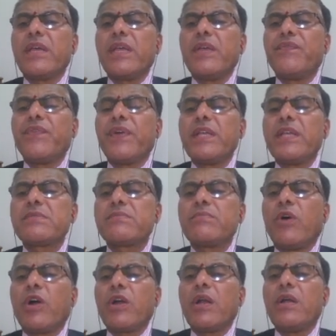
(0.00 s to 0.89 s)
if it is
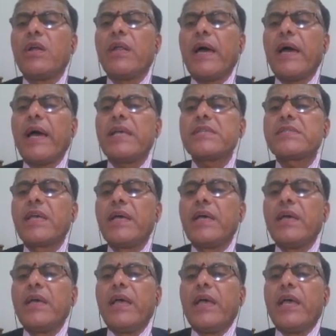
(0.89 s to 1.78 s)
modeled as
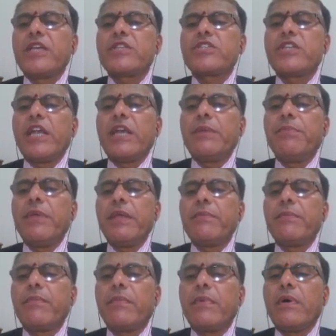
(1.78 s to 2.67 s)
a straight
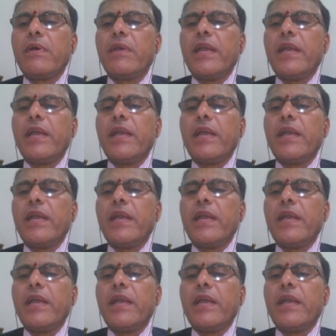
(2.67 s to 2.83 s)
beam.